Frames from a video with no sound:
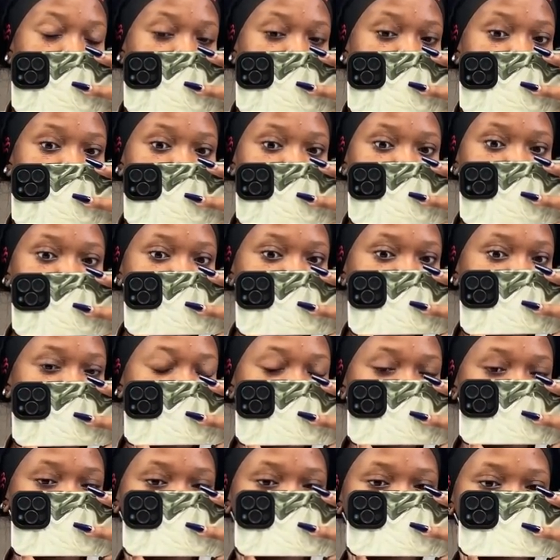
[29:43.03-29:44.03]
I didn't
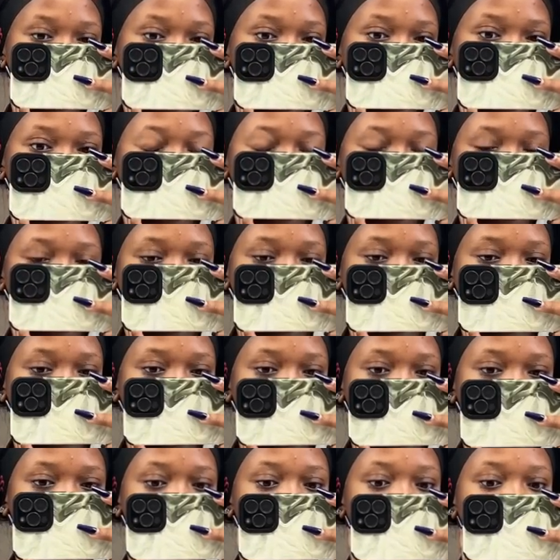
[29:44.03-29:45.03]
expect to be this
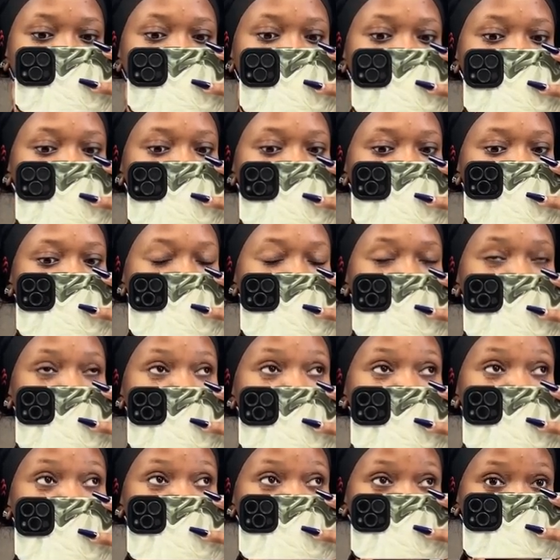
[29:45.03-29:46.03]
tired. Like this is
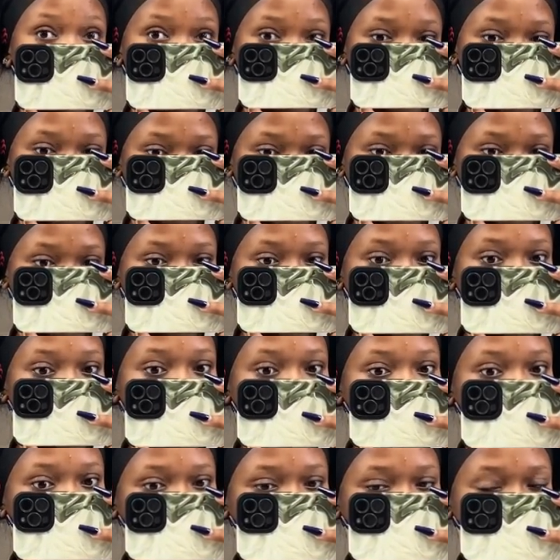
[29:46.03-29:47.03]
so
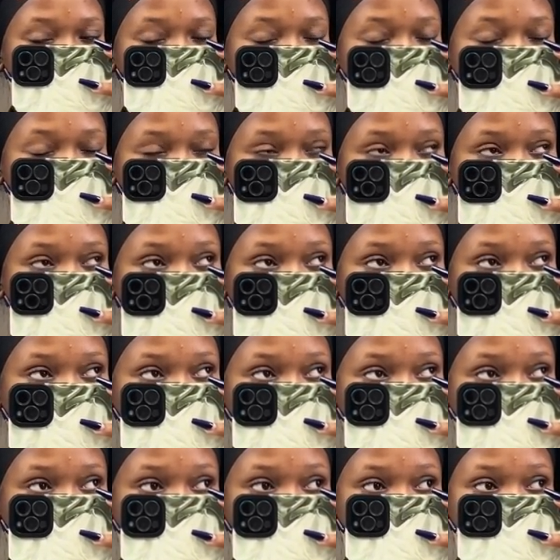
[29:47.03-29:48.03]
bad.
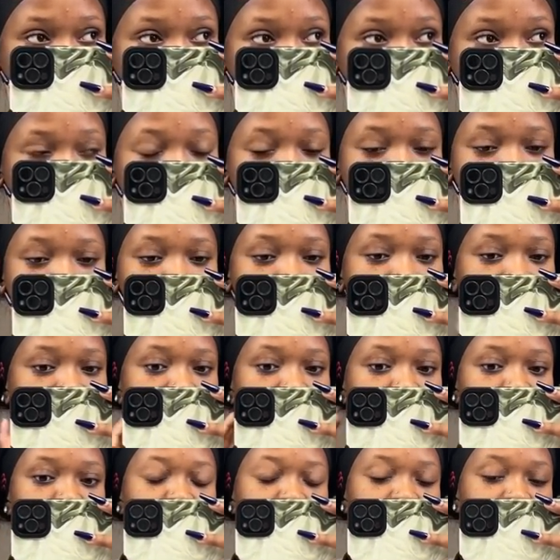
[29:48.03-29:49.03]
I didn't see any
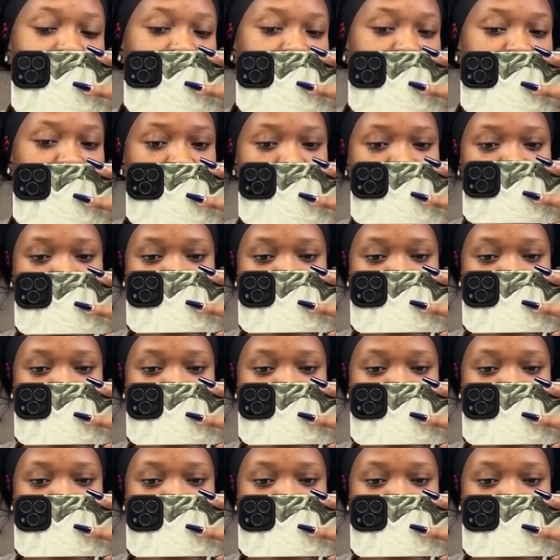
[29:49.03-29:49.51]
long itafanya